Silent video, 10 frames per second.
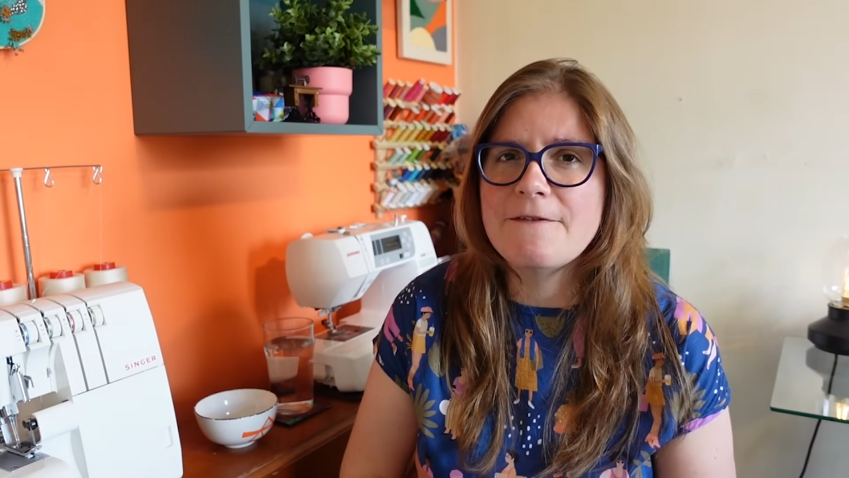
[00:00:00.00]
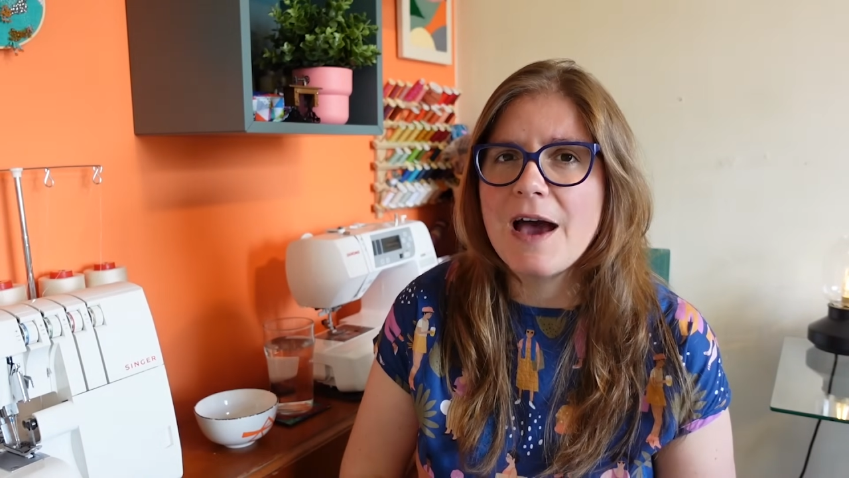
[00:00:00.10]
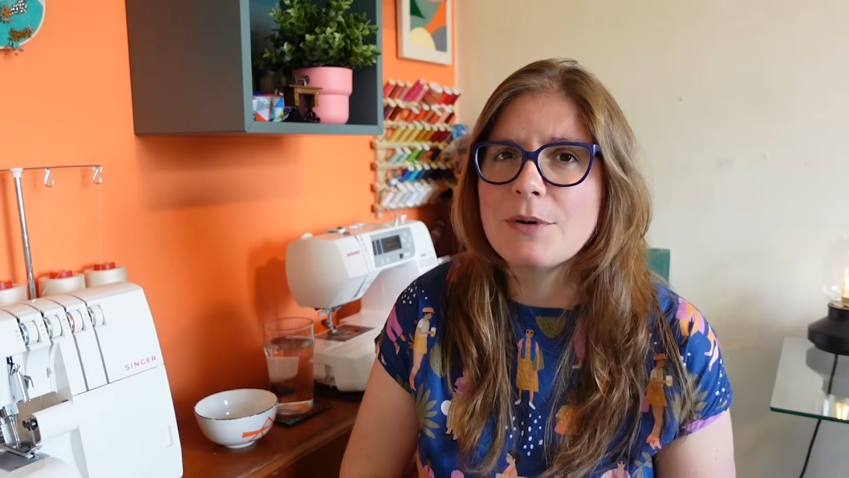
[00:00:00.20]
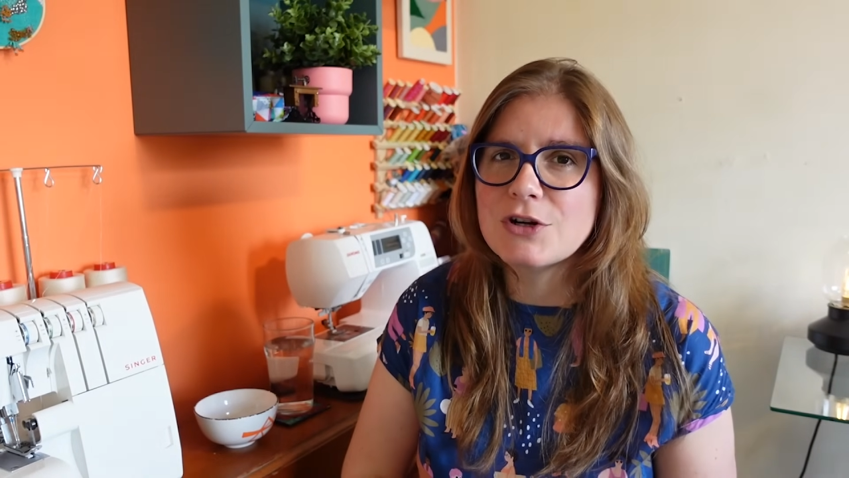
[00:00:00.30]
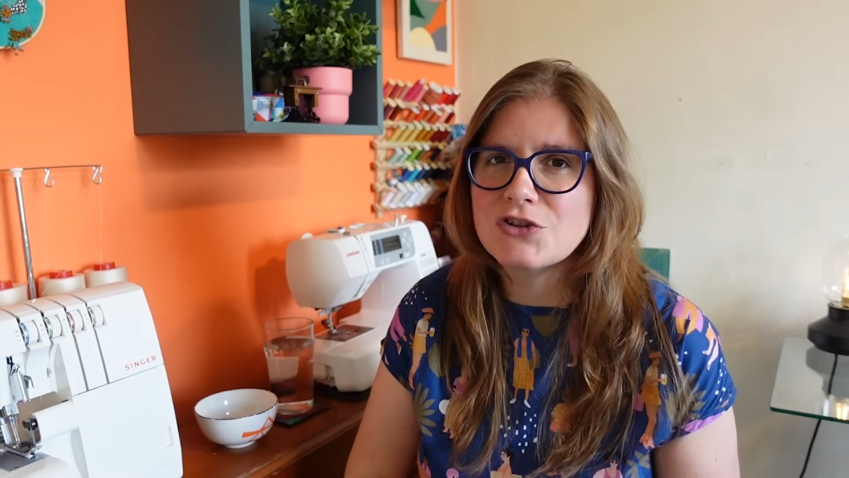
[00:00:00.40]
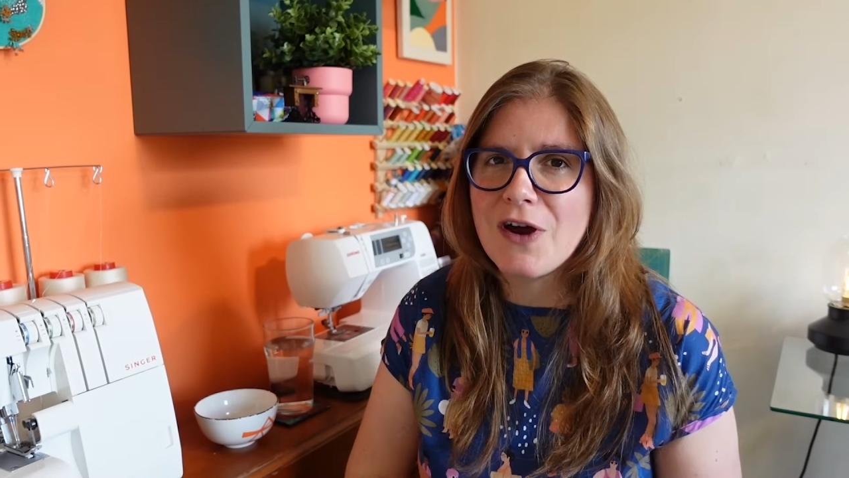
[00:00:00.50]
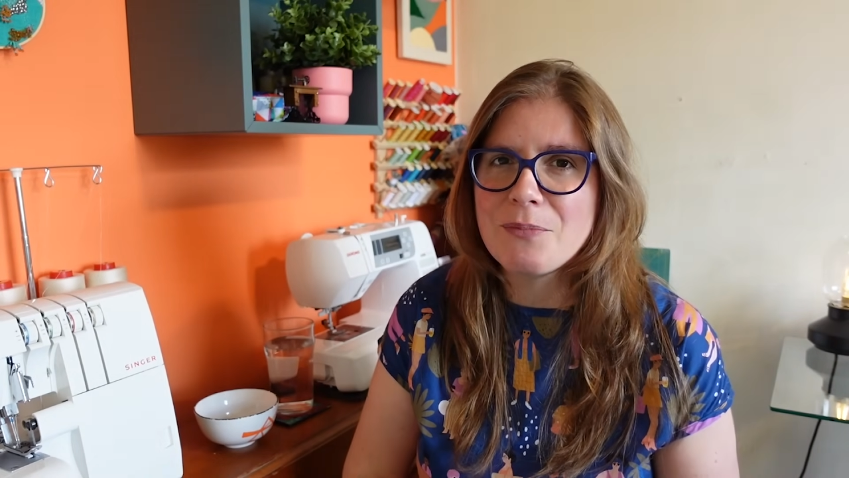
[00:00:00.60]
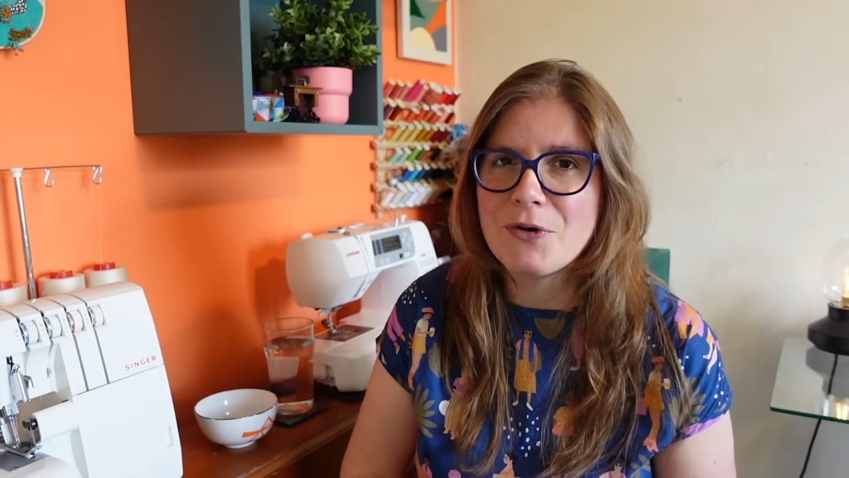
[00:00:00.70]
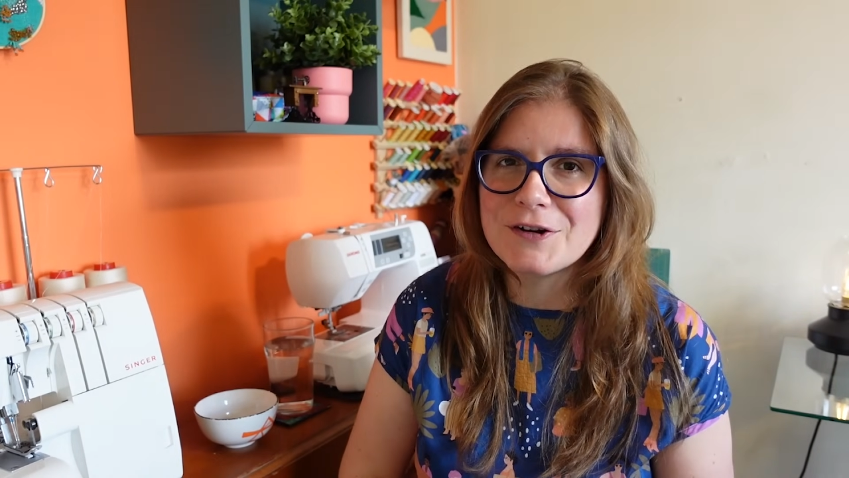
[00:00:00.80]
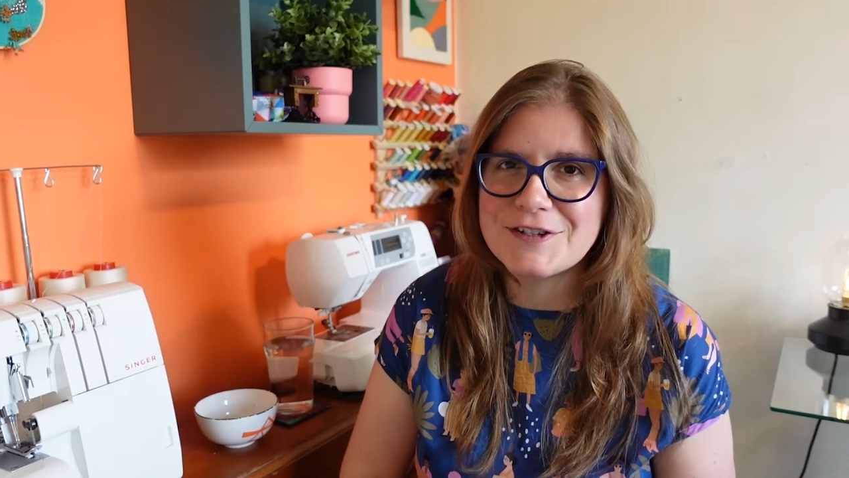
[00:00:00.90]
fabric
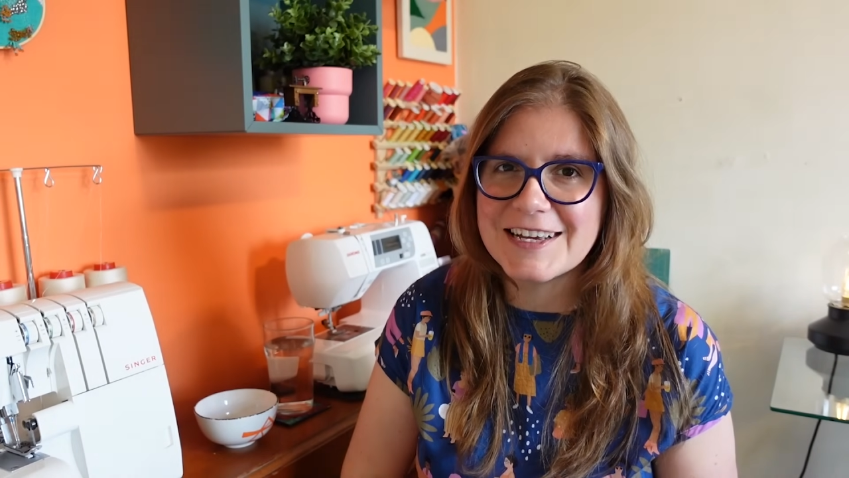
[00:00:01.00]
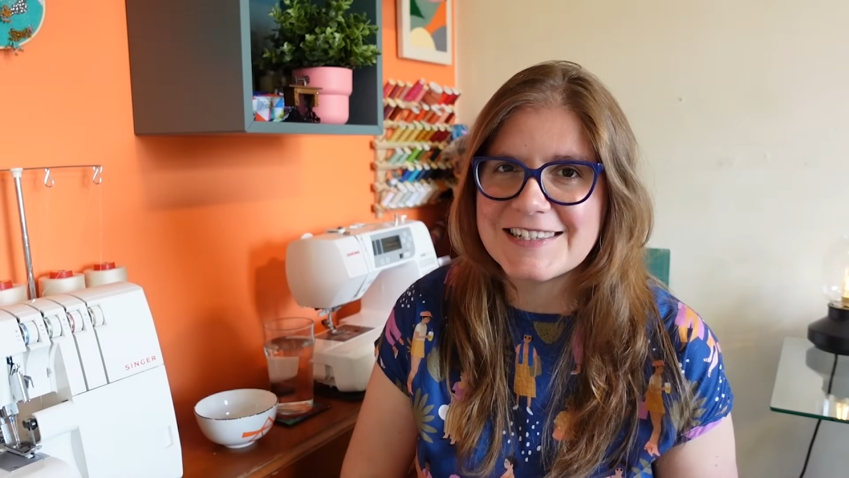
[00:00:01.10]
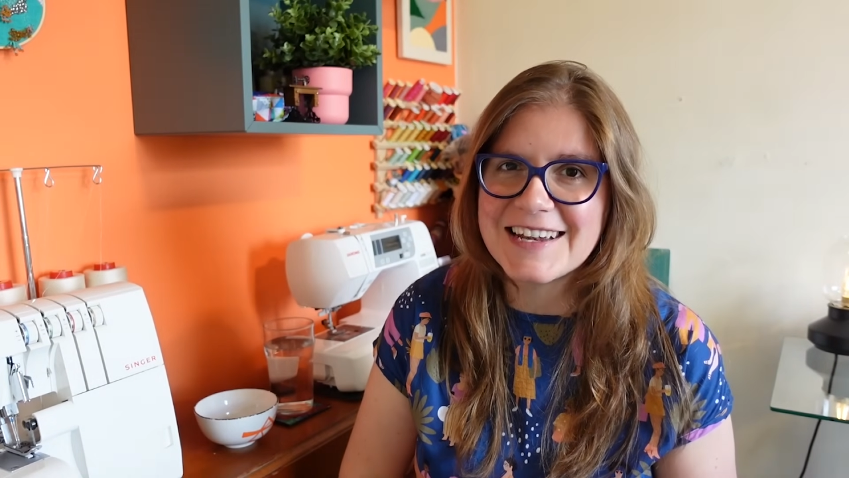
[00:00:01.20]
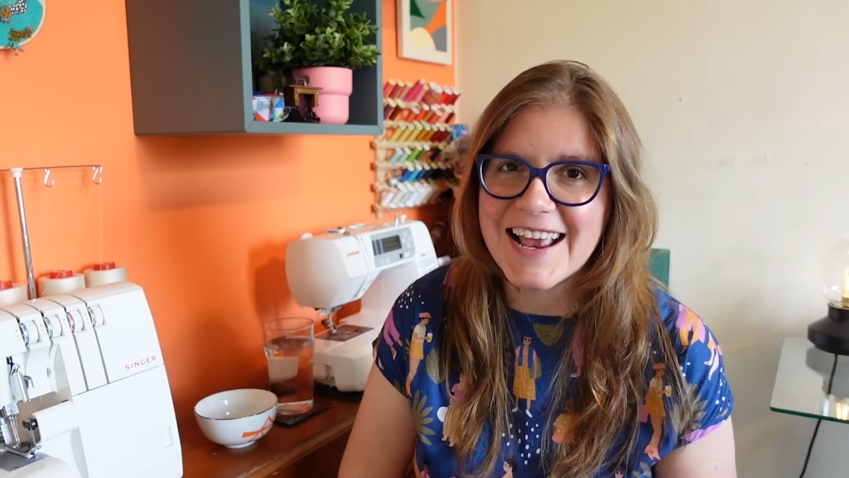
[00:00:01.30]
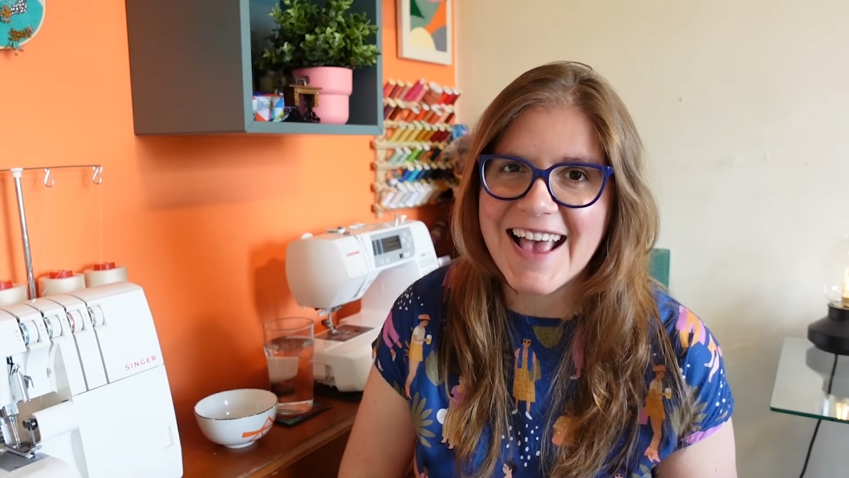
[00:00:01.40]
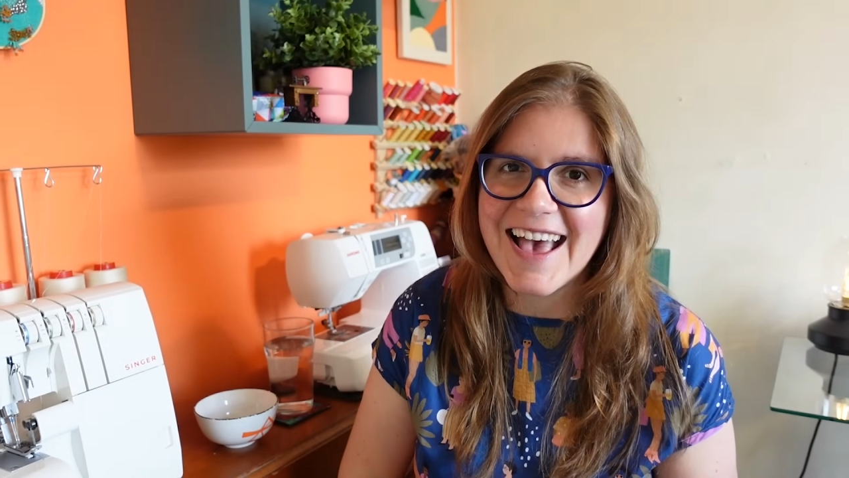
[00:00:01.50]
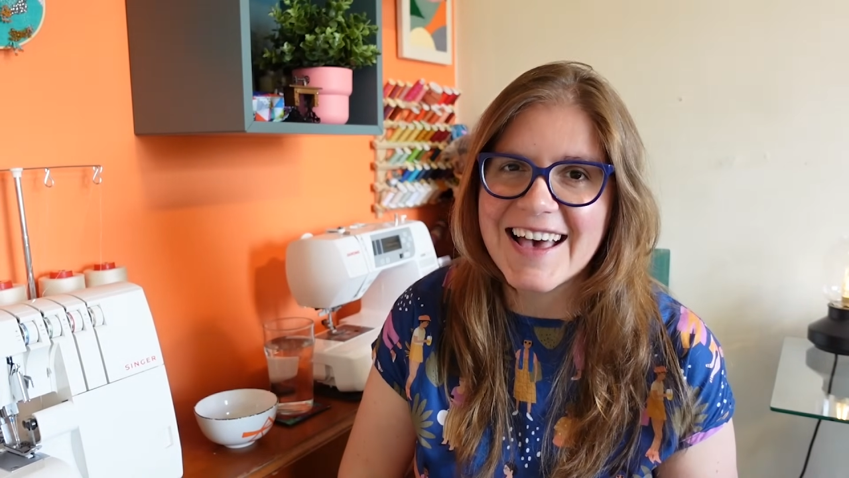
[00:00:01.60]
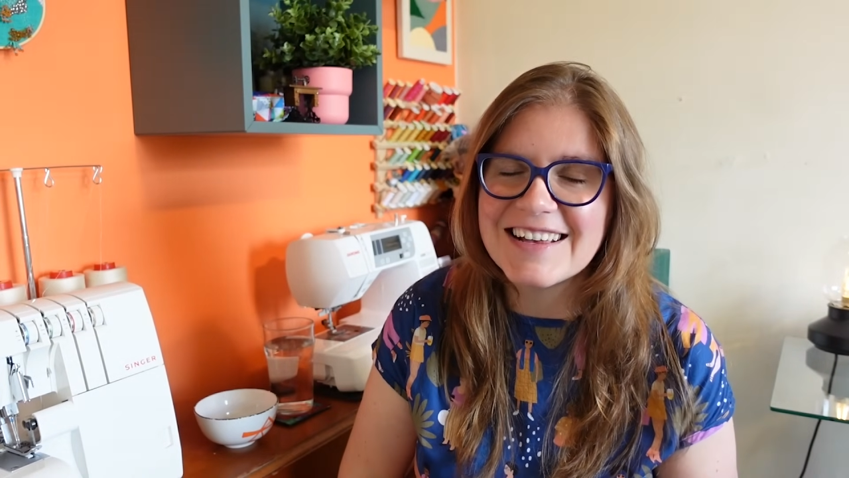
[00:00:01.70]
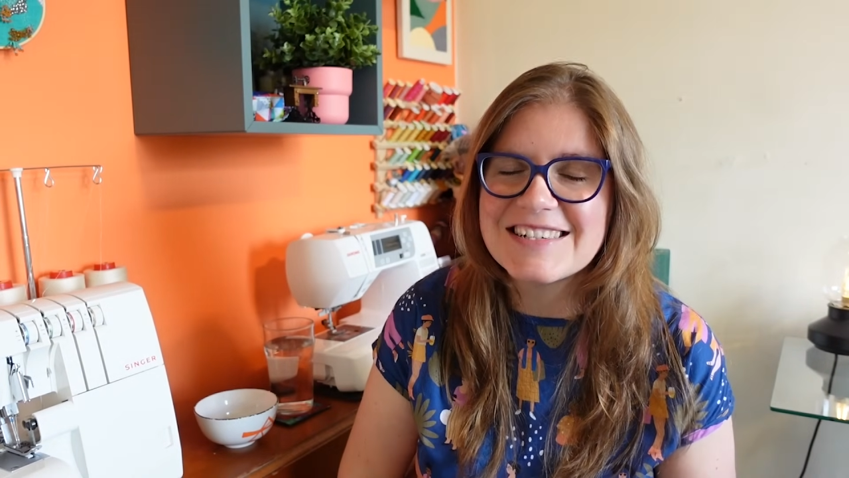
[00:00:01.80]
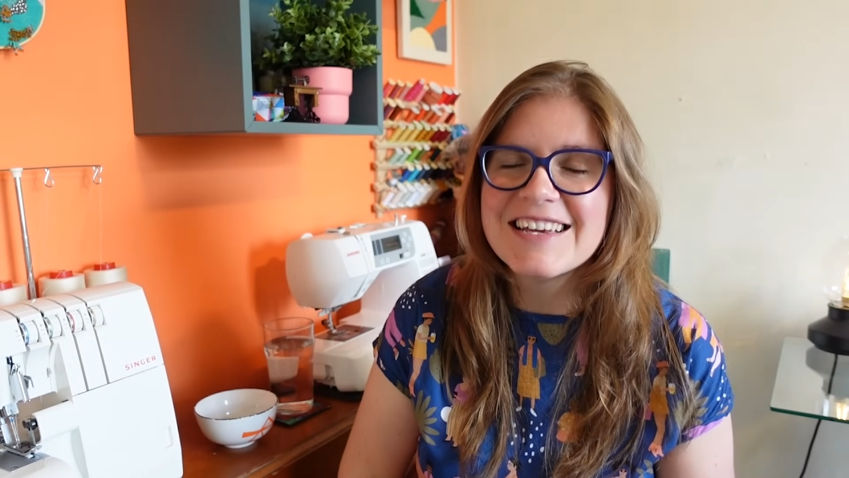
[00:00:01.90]
scrap projects that I
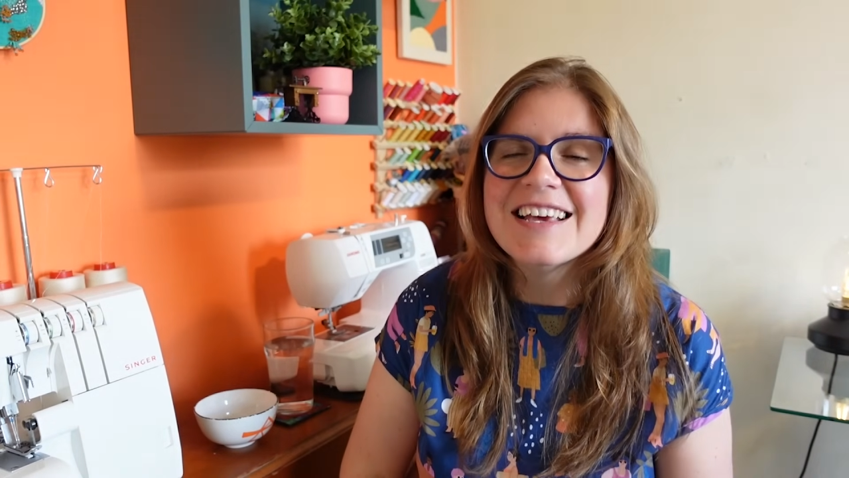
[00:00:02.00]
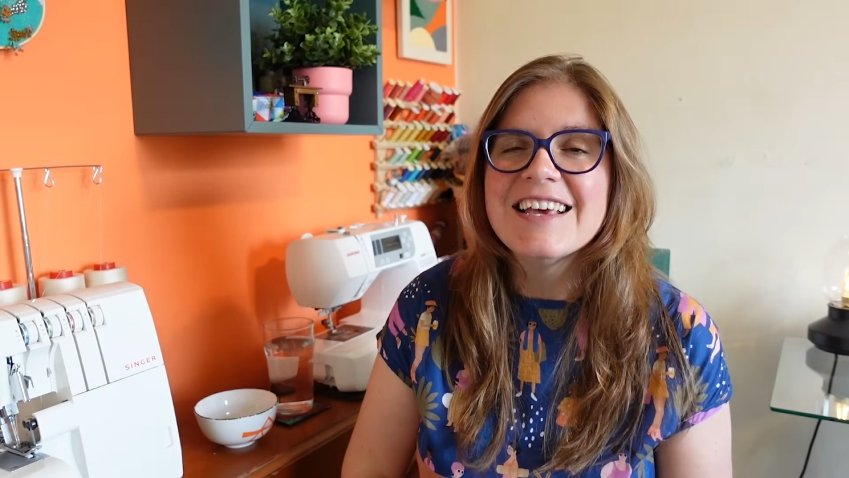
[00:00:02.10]
had.